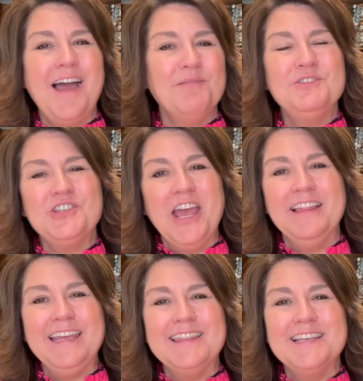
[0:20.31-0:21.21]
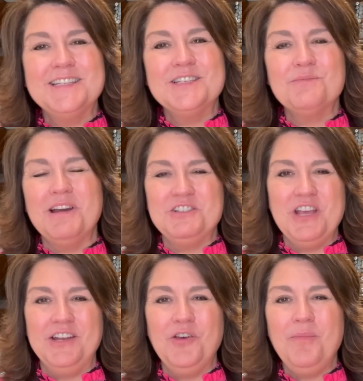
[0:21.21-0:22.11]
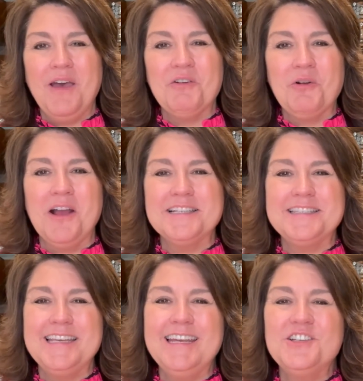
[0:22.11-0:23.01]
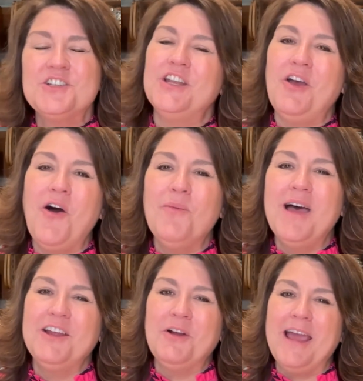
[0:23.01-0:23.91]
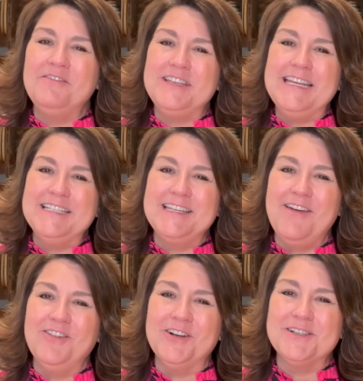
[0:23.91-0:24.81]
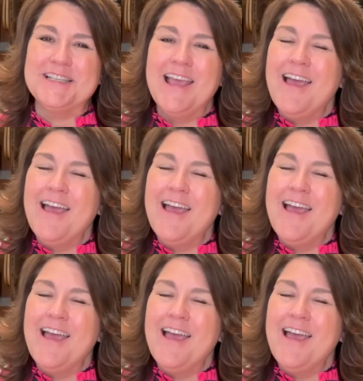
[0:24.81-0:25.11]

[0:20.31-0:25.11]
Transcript: I'm Shellie and this is my channel about cross stitch and all my crafty endeavors.